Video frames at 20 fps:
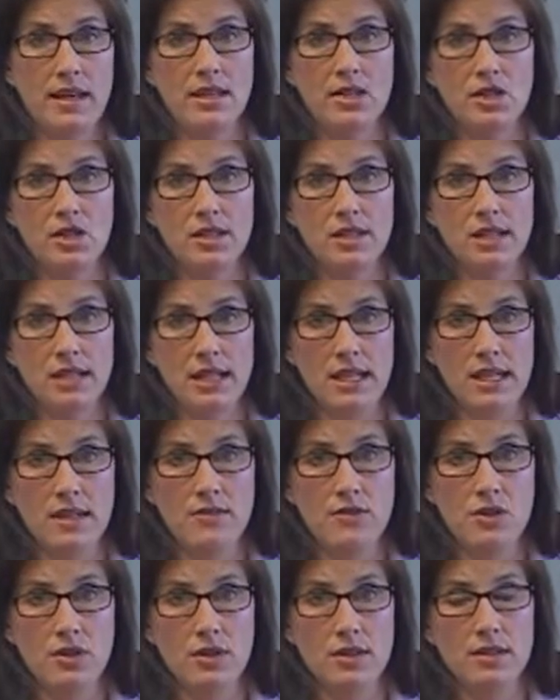just leave
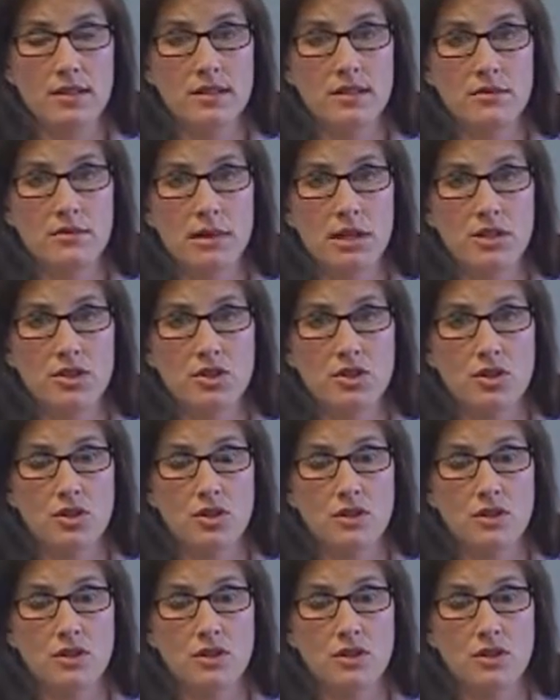during the semester.